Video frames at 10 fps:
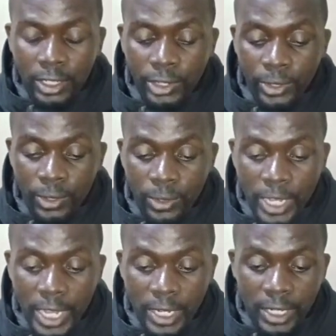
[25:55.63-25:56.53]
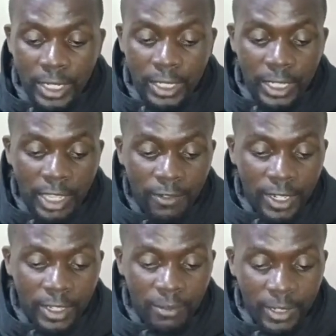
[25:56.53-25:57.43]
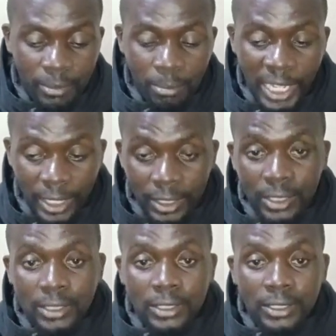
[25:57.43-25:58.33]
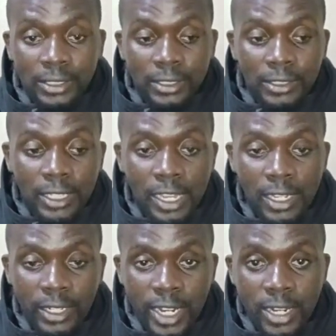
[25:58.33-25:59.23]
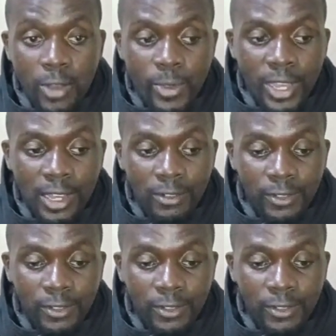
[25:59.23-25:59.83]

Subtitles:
and even milk. Yeah, right now we have